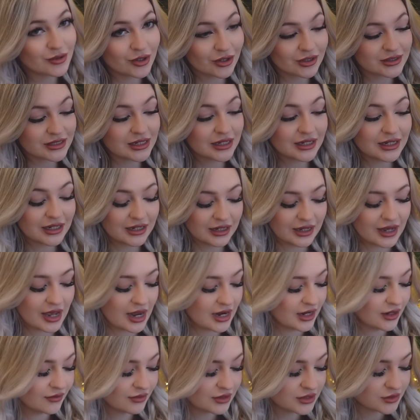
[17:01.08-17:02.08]
not taking
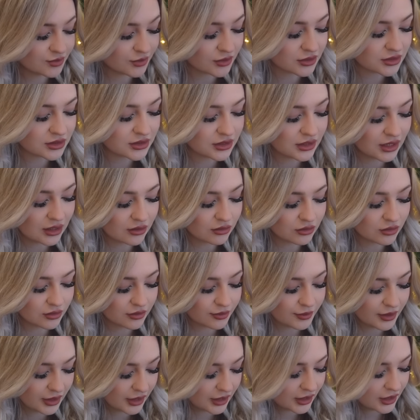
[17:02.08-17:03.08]
any of these books to YALC with
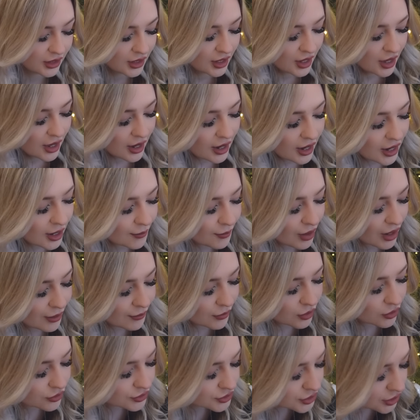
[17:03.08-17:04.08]
me. Um,
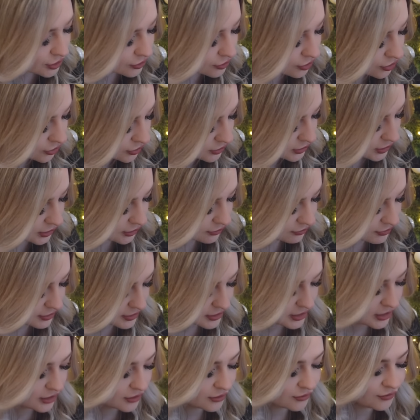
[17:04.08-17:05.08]
I'm also currently
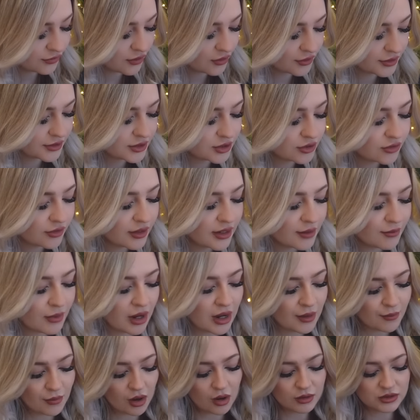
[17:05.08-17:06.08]
reading The Forest Grimm.
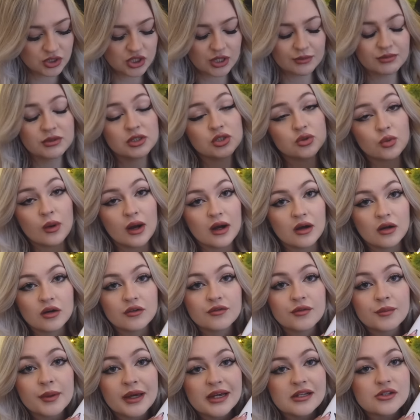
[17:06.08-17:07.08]
I'm on chapter
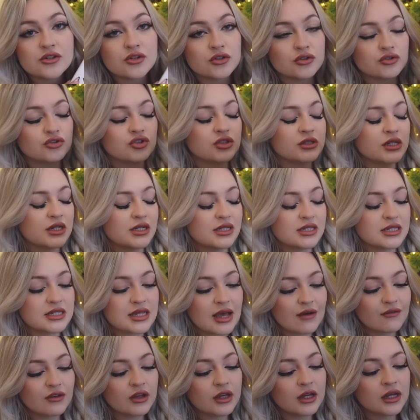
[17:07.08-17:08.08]
12, page
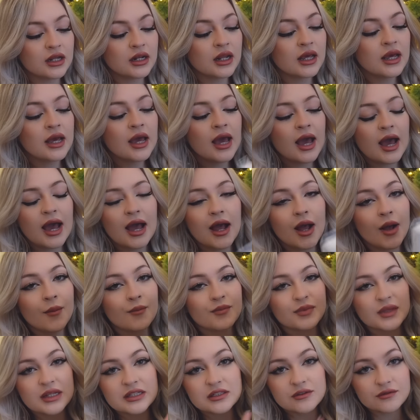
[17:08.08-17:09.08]
107.
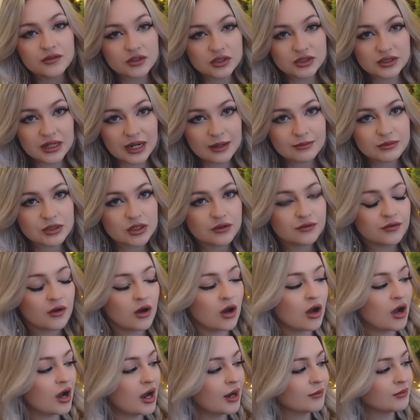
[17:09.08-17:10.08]
Um, it's a fun time so
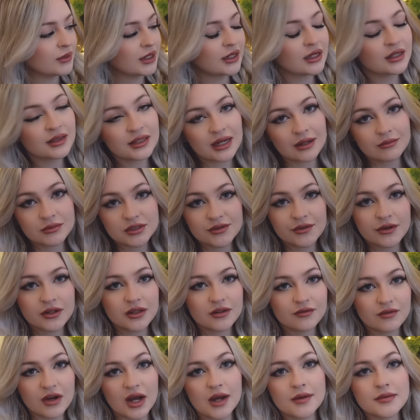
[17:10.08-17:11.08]
far. I'm liking the atmosphere and
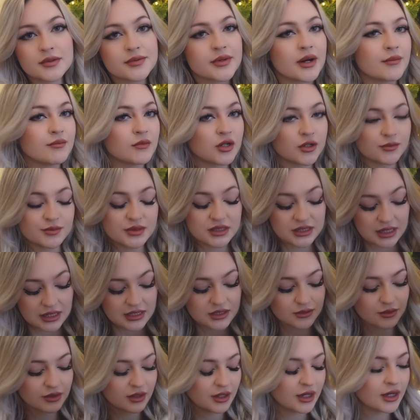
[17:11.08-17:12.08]
the vibes, but I'm not
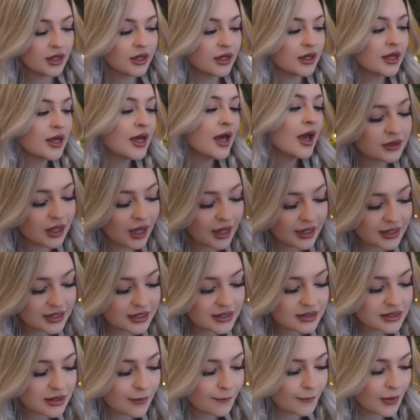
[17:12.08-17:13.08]
obsessed with it. That
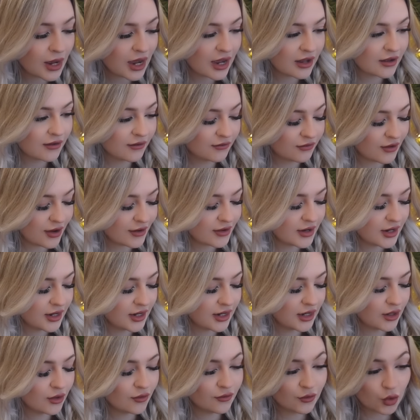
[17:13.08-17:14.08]
is my
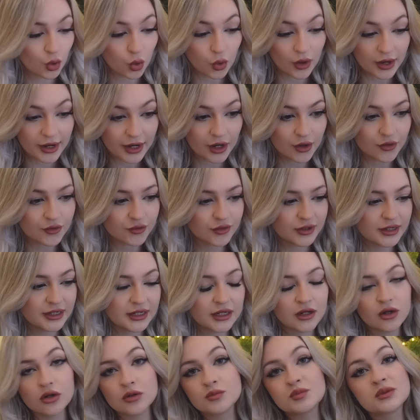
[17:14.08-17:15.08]
very quick
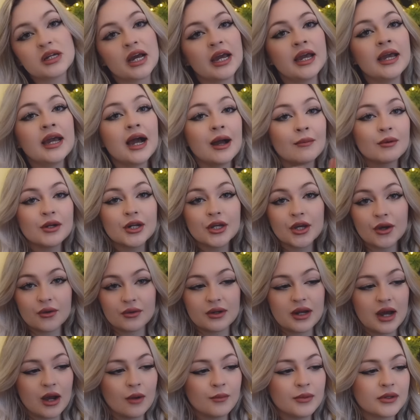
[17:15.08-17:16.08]
reading update. I'm gonna go
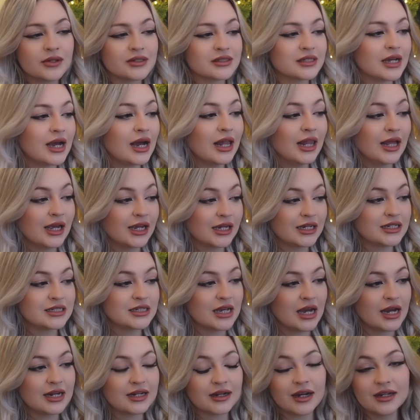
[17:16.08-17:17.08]
now because I, uh, like I
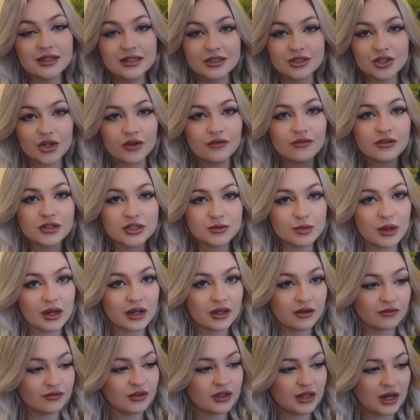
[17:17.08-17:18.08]
said, I need to go and finish
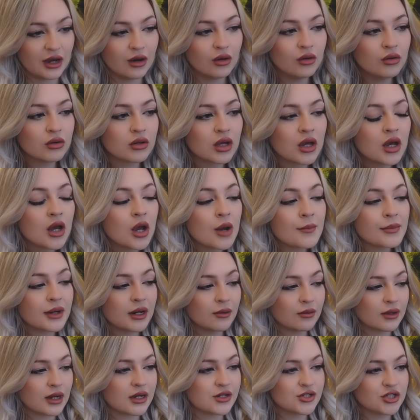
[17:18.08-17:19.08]
packing for YALC, but I
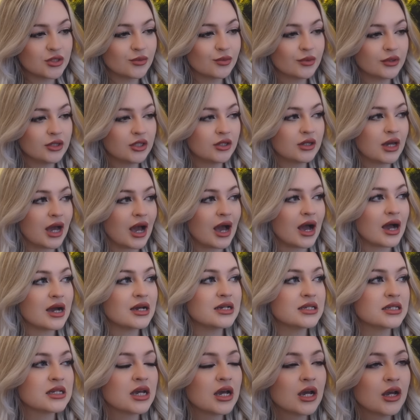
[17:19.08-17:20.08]
will catch up with you
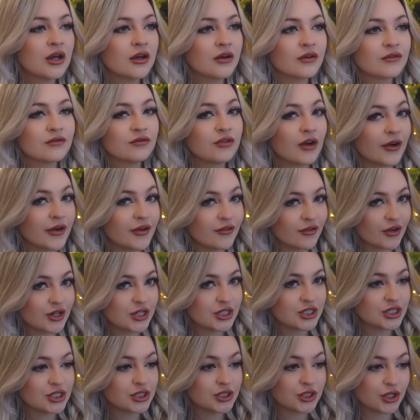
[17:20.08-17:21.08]
guys very, very
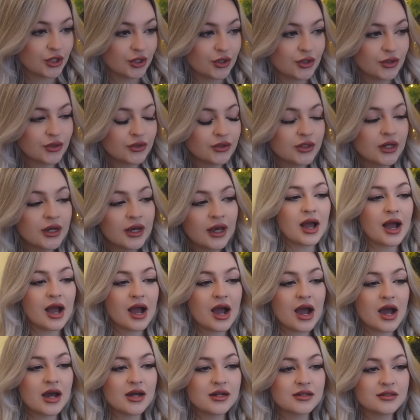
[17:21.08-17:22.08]
soon.
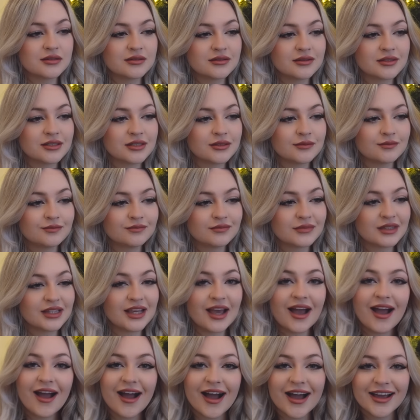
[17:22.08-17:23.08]
And
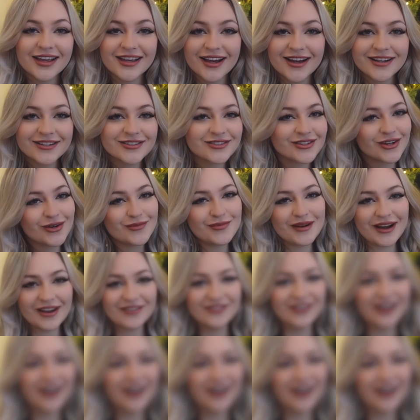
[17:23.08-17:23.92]
yeah, I guess goodbye for